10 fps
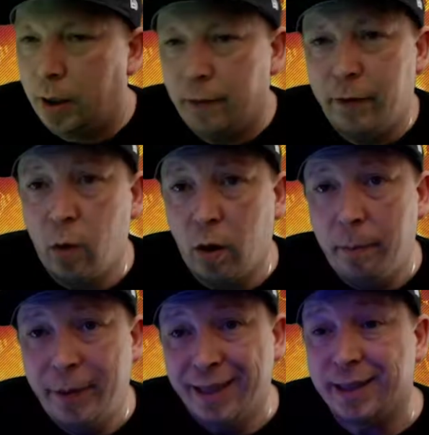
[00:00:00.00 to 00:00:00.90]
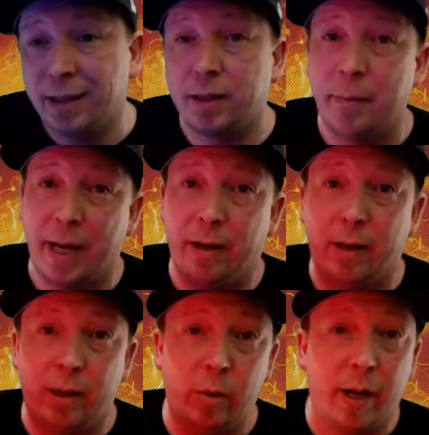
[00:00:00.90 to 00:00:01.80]
If you're a businessman
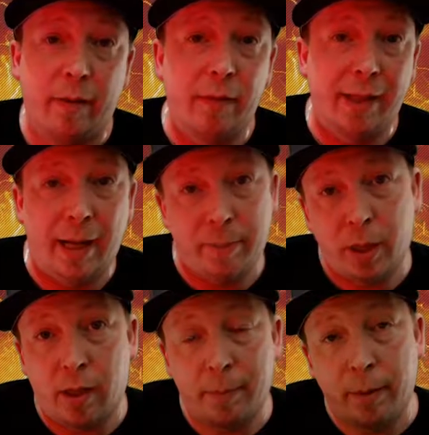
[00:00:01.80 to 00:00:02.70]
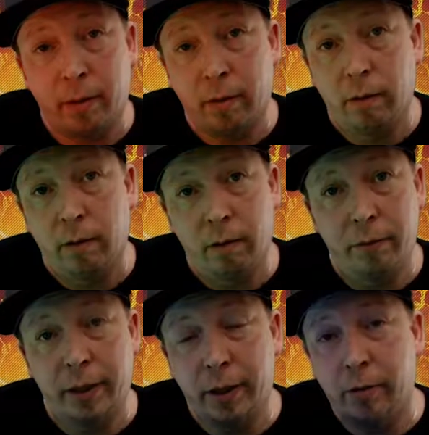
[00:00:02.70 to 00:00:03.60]
and you have a laptop
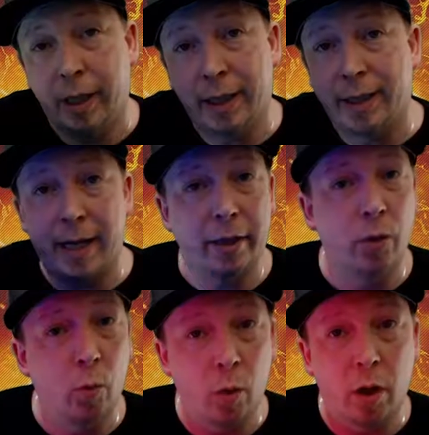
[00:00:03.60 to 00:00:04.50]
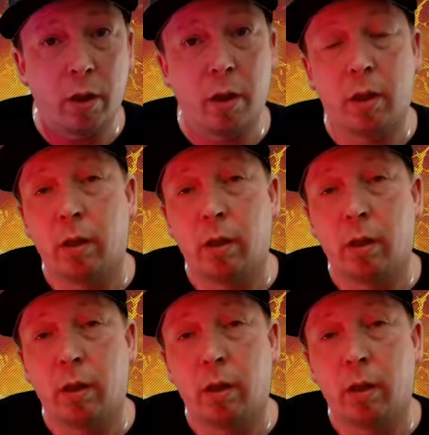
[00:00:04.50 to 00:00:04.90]
that you need to take to work,